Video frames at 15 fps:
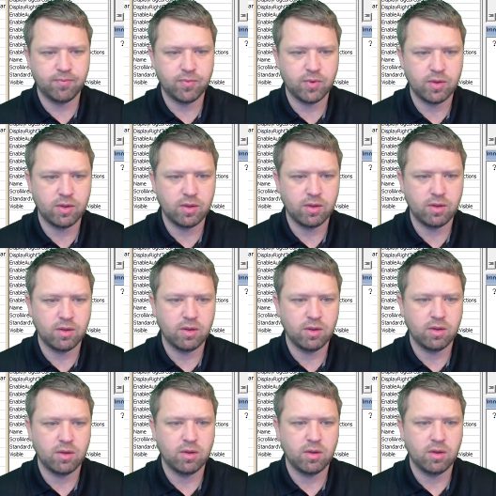
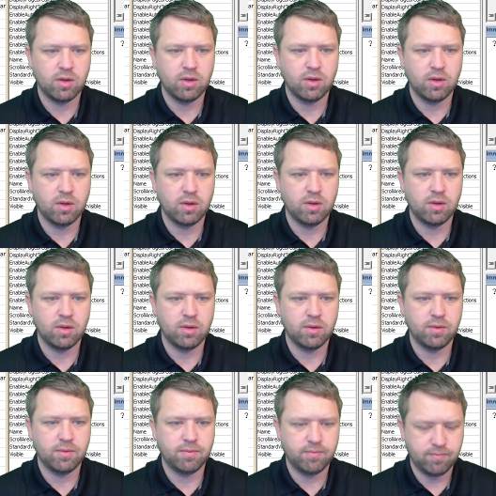
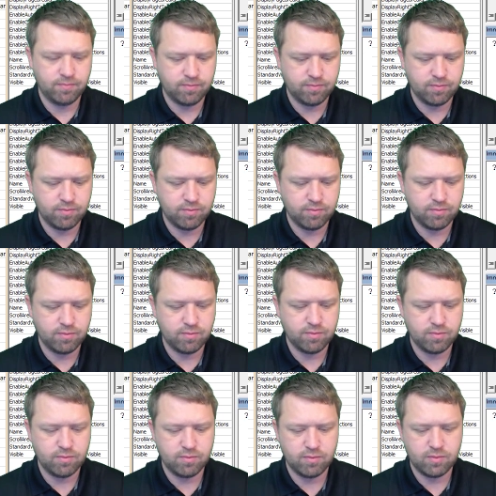
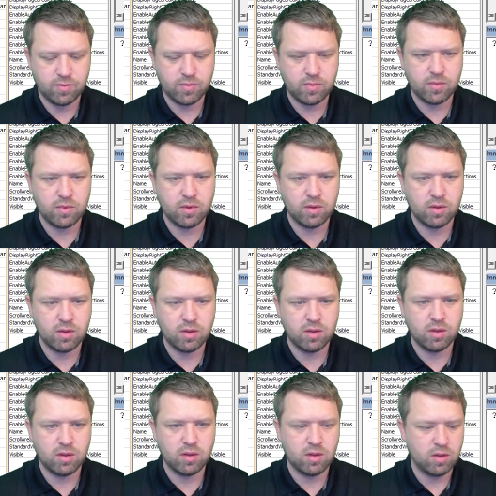
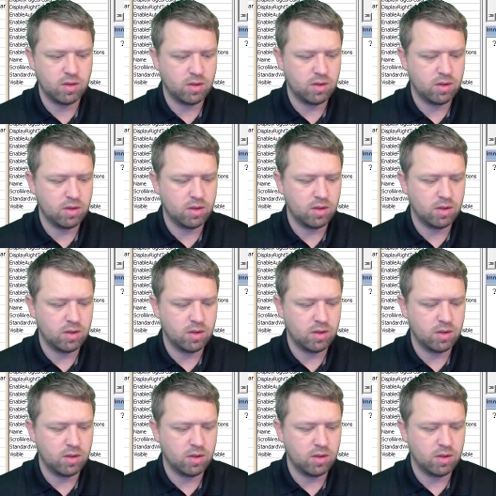No one is speaking in this clip.